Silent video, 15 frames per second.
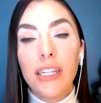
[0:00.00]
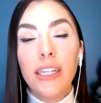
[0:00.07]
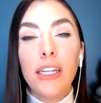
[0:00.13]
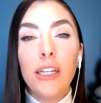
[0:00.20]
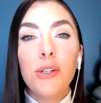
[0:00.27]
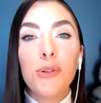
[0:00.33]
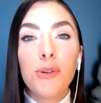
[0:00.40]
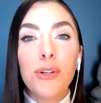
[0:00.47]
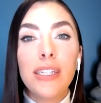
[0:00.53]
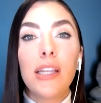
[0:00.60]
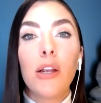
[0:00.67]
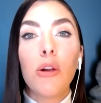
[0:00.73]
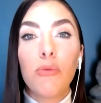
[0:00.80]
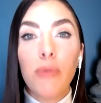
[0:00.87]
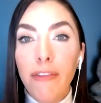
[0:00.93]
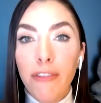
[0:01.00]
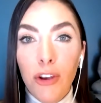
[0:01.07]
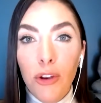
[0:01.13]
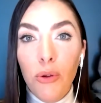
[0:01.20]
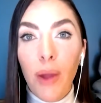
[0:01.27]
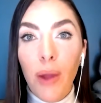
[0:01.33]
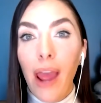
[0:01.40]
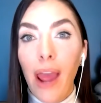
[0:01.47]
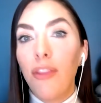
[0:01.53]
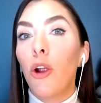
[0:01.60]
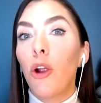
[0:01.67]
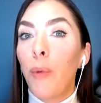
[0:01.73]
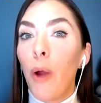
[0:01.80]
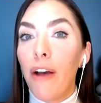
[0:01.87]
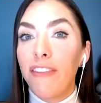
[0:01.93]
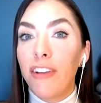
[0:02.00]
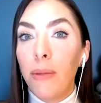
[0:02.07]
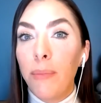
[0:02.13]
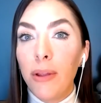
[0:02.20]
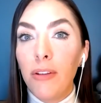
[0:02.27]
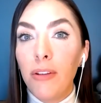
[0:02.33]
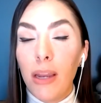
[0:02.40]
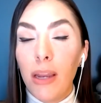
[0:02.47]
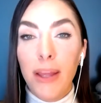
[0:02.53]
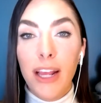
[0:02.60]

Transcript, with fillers: it increased their revenue and their profitability